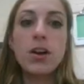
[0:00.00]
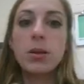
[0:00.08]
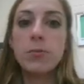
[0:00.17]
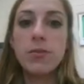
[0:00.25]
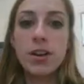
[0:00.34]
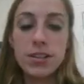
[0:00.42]
the
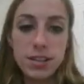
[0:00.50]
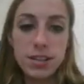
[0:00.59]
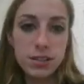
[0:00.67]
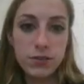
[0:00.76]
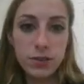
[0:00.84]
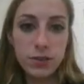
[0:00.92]
Harlem
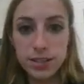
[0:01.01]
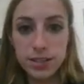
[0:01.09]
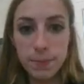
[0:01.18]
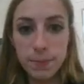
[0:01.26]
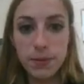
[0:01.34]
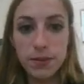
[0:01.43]
Renaissance, for
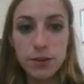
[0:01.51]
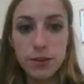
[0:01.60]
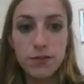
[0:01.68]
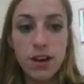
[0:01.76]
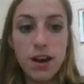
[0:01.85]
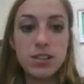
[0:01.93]
example,
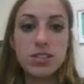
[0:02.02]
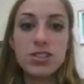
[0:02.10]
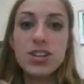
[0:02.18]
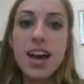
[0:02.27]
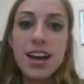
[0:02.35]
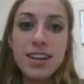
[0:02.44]
and you've
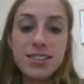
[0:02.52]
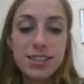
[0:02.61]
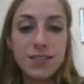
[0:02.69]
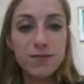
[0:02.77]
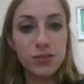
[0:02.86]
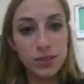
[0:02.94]
got jazz
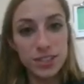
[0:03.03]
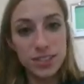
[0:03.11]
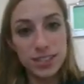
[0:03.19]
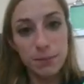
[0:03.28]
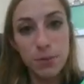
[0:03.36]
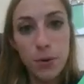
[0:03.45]

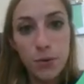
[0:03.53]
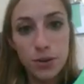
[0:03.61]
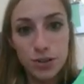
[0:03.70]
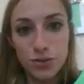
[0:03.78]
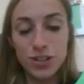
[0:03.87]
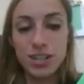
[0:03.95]
influencing
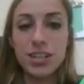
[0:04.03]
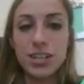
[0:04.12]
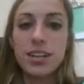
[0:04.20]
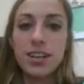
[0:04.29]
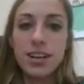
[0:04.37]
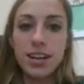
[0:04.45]

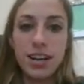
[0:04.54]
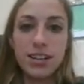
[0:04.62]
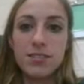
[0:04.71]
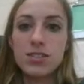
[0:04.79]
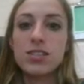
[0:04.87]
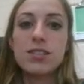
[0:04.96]
poetry
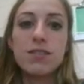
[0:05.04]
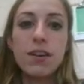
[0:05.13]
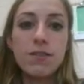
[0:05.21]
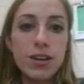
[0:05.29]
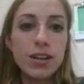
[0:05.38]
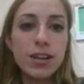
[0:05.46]
and just
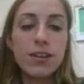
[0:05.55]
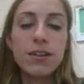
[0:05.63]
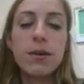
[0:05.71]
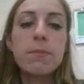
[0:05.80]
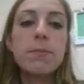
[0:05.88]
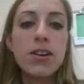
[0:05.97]
a
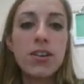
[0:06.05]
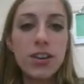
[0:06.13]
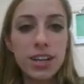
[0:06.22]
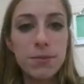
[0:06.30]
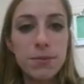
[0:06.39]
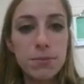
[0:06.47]
very
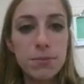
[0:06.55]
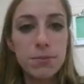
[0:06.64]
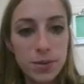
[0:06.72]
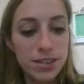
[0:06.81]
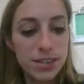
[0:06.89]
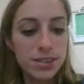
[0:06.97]
American
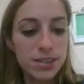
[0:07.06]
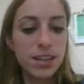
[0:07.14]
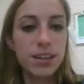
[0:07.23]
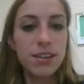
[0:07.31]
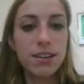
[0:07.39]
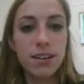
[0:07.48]
movements
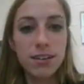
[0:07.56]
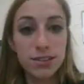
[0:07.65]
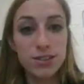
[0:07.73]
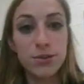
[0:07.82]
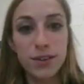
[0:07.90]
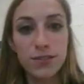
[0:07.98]
that
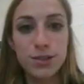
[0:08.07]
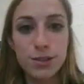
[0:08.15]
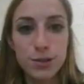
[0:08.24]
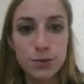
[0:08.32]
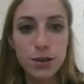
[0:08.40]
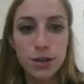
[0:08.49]
also have to